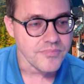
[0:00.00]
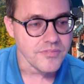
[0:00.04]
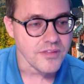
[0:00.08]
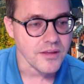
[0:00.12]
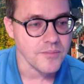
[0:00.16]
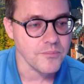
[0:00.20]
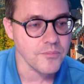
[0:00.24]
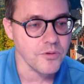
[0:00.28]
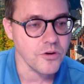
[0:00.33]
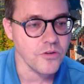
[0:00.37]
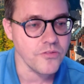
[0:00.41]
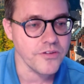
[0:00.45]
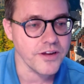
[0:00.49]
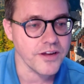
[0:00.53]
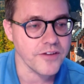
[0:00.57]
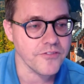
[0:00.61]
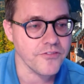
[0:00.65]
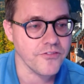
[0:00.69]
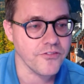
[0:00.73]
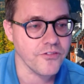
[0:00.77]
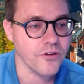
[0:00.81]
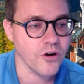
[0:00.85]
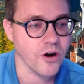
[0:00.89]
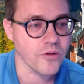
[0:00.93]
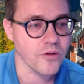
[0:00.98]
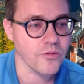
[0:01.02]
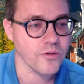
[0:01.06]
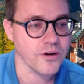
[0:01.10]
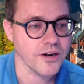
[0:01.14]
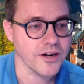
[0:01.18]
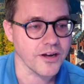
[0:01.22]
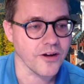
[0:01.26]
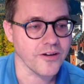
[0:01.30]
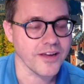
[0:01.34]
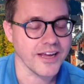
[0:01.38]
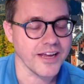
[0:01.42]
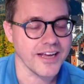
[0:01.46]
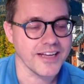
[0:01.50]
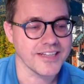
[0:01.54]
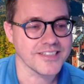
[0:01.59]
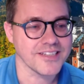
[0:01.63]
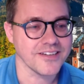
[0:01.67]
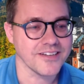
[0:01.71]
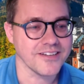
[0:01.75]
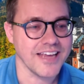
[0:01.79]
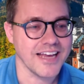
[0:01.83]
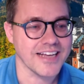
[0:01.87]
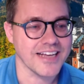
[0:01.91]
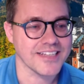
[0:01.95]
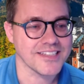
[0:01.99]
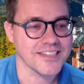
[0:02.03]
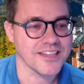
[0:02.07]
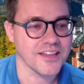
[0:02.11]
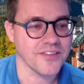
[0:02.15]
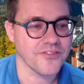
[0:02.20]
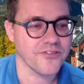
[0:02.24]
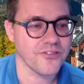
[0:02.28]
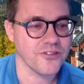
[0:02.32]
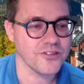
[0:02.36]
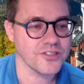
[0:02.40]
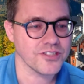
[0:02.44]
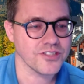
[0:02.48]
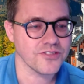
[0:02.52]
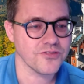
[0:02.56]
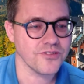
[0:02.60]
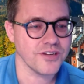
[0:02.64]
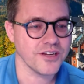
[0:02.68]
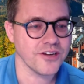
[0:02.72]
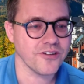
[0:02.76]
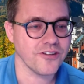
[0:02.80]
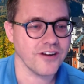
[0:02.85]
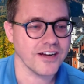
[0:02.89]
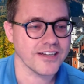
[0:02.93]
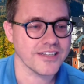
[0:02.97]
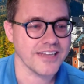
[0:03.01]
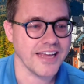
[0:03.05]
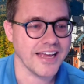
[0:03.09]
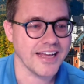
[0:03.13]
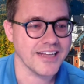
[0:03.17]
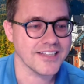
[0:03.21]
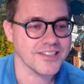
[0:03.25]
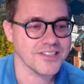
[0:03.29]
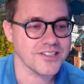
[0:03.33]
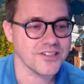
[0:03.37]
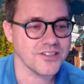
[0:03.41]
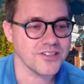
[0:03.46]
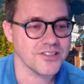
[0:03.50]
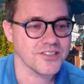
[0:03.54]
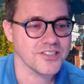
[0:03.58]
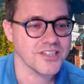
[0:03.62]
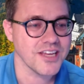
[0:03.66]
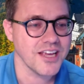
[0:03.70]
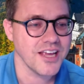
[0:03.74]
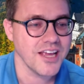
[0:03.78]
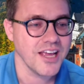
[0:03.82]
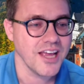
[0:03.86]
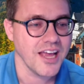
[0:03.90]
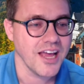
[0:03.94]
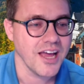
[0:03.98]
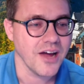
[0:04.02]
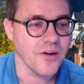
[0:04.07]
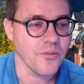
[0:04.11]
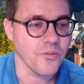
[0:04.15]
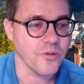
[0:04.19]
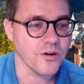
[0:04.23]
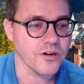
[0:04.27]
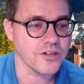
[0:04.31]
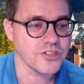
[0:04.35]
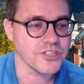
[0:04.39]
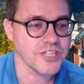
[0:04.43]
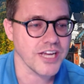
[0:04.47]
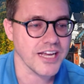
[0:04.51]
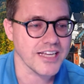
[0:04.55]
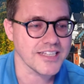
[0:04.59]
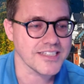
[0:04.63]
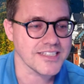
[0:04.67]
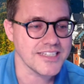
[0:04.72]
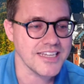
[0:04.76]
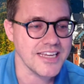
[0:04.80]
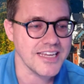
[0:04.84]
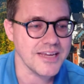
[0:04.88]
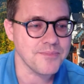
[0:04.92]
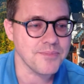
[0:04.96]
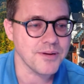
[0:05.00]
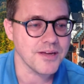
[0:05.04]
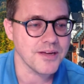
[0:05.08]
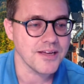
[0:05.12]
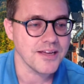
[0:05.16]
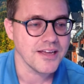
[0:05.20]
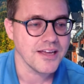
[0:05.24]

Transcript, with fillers: moving forward. Okay, so yes, the first three correct answers were Jasdeep,